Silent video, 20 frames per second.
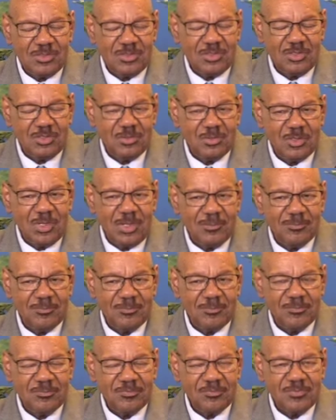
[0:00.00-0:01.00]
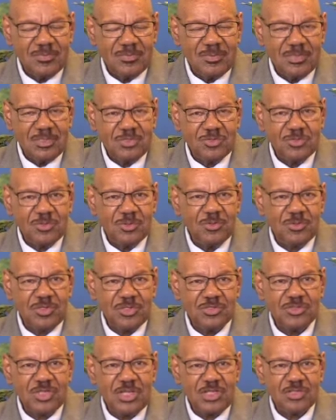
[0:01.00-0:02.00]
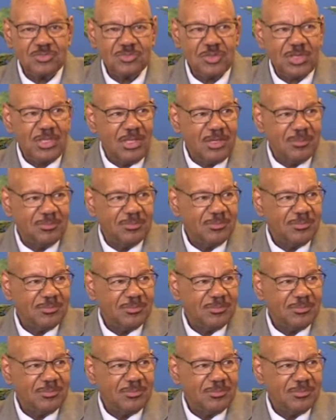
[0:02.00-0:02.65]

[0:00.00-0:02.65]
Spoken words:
to screw this country up.